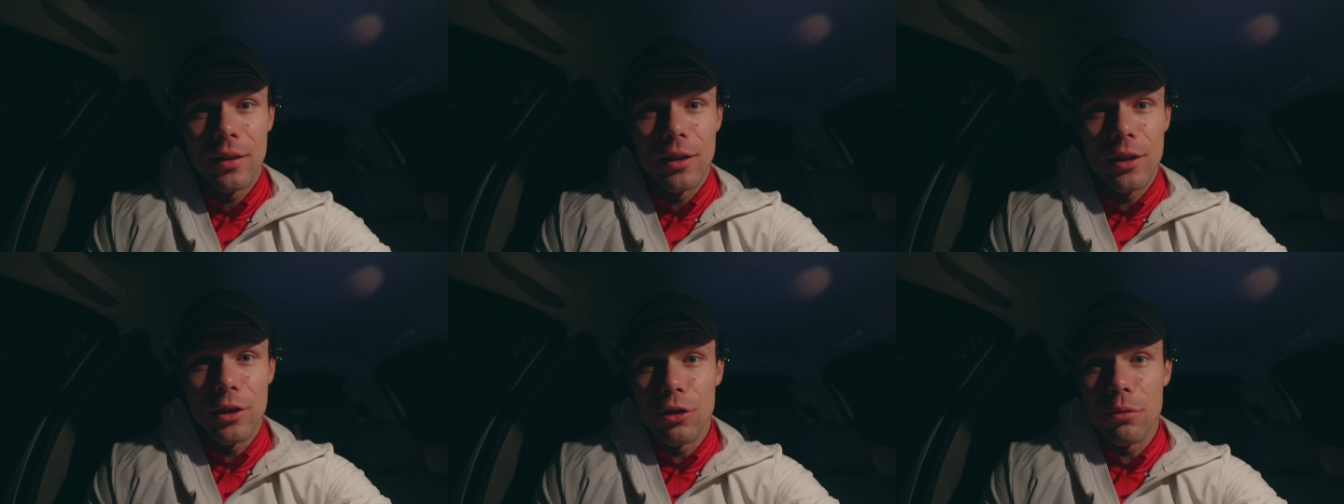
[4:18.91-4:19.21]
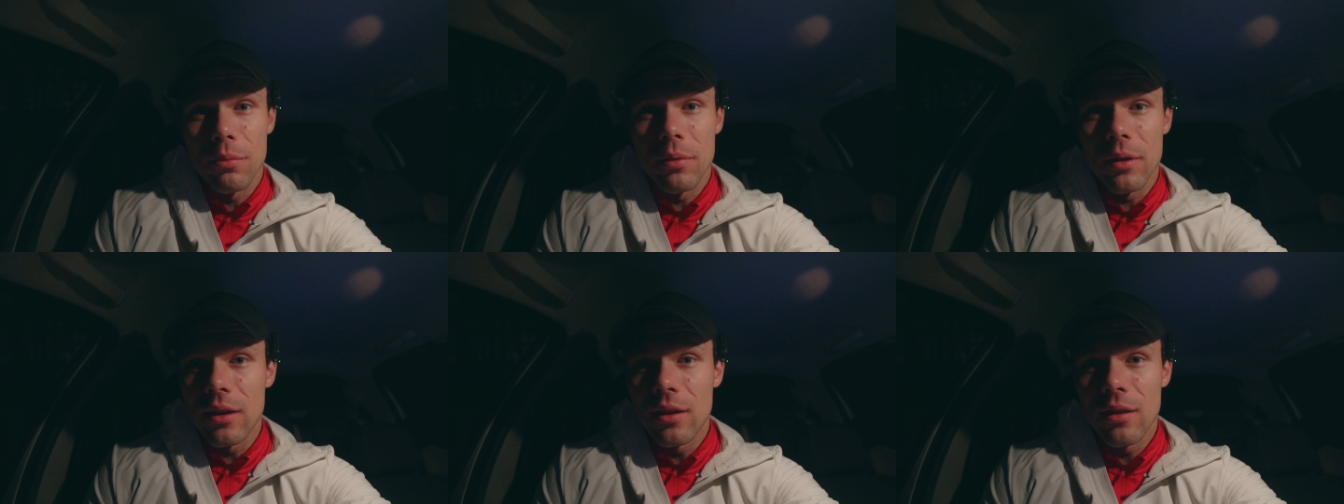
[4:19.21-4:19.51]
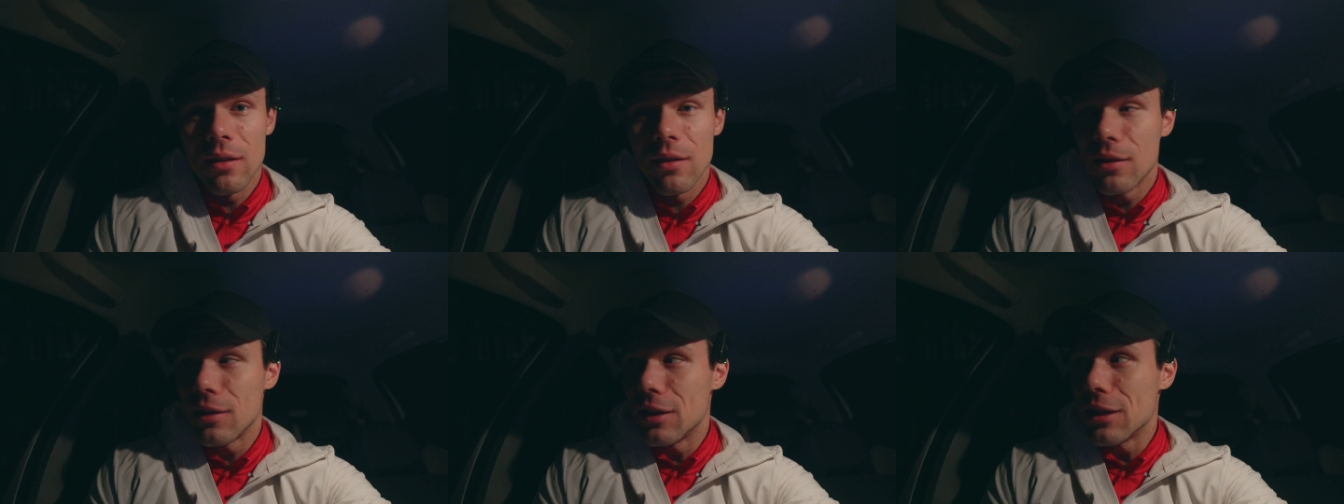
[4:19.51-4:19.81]
this could be
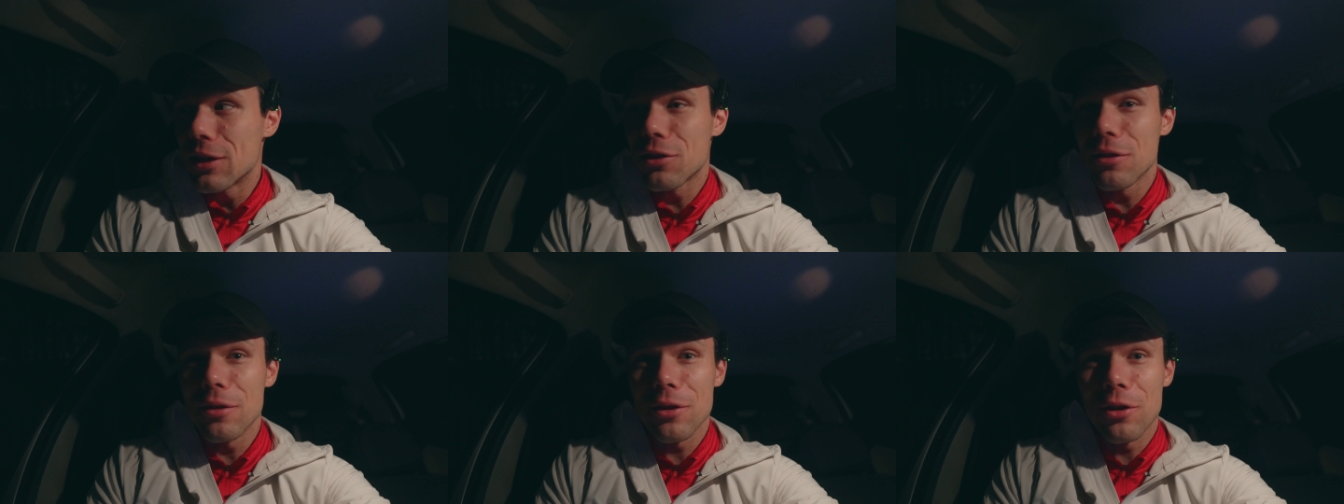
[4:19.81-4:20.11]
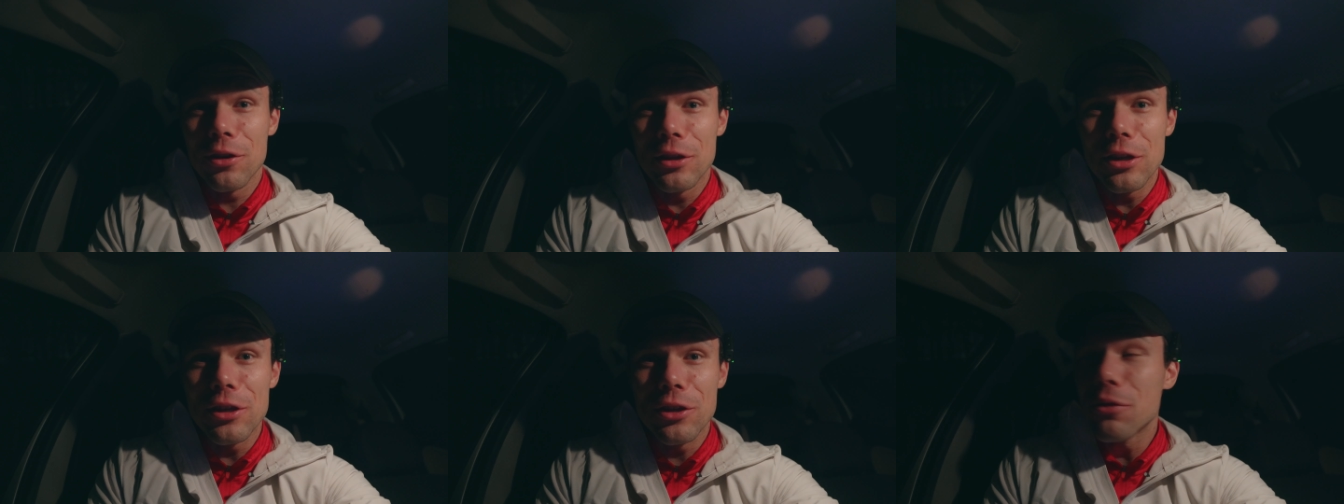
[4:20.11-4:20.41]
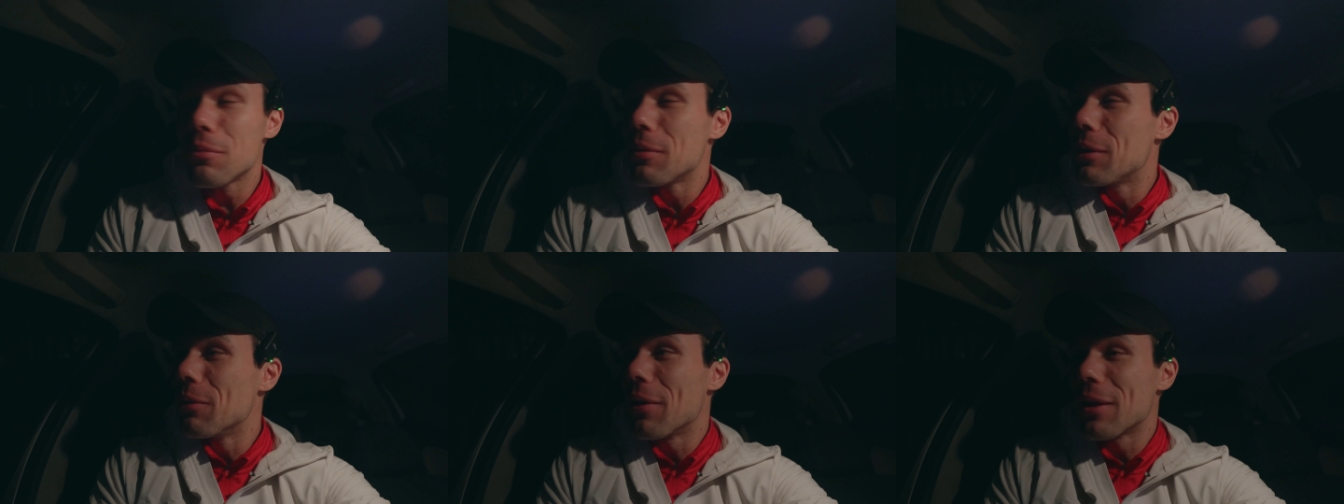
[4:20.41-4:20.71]
this could this
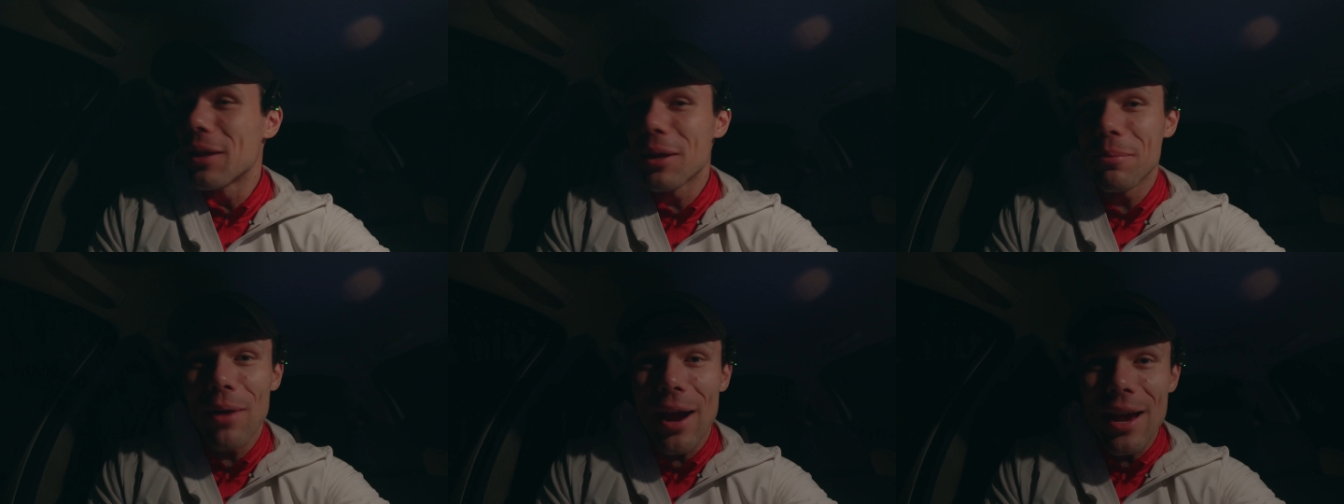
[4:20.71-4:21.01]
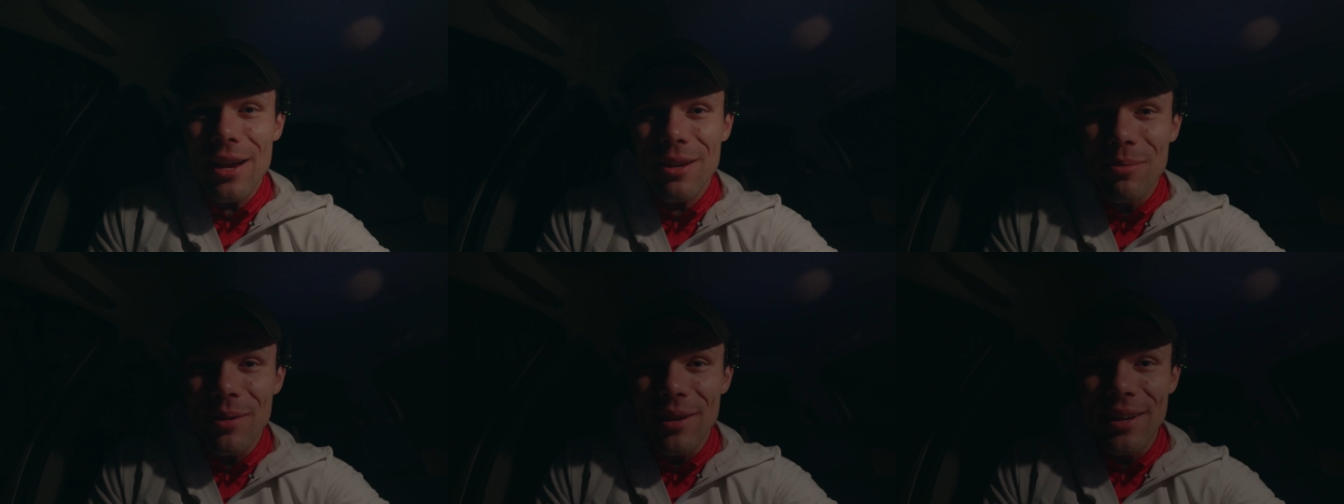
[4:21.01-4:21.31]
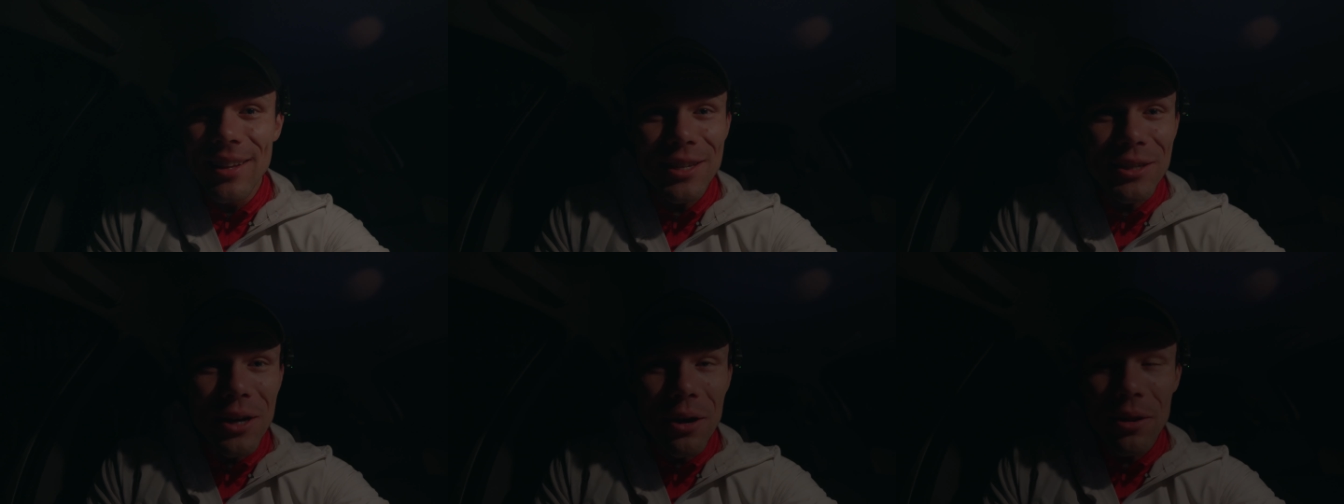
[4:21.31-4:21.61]
could be the one that breaks me. Let's